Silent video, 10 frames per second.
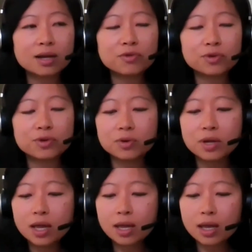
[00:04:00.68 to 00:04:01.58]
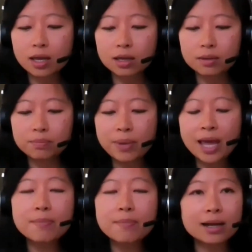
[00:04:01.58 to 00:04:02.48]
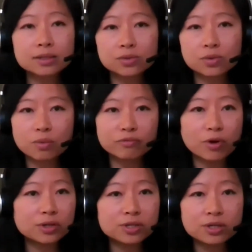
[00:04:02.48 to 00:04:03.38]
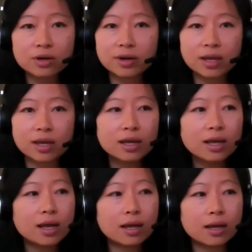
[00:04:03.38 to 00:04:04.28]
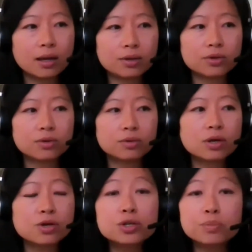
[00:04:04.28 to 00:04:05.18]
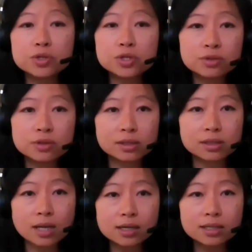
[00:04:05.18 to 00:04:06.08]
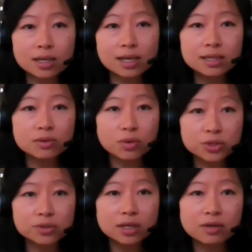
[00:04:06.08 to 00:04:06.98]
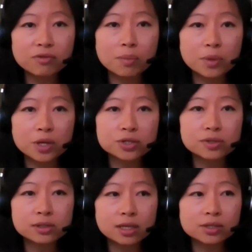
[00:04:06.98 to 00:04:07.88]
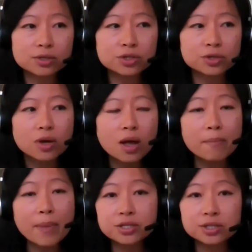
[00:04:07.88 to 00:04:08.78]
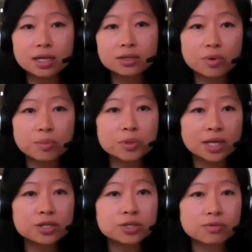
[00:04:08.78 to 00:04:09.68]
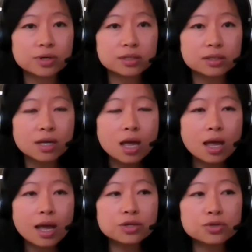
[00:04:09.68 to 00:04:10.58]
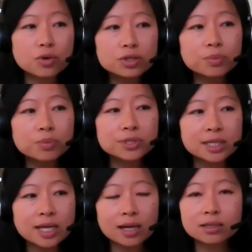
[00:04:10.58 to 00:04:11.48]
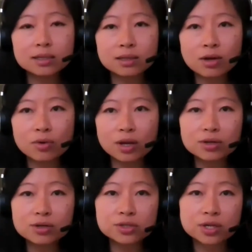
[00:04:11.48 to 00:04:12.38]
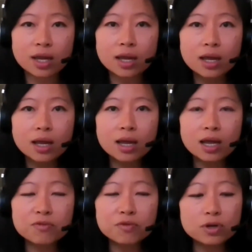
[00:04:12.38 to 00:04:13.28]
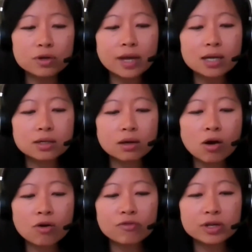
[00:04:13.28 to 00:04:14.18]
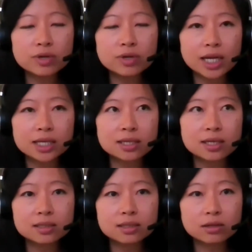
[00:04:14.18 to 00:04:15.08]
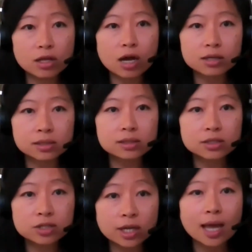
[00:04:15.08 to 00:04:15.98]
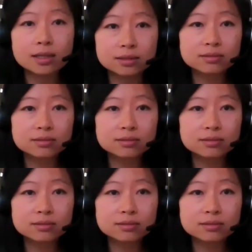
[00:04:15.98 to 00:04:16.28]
of, paybacks or voluntary contribution to the society is also needed from insurance sector to manage that reputational risk and to also protect the whole industry. If you look at the COVID related losses together,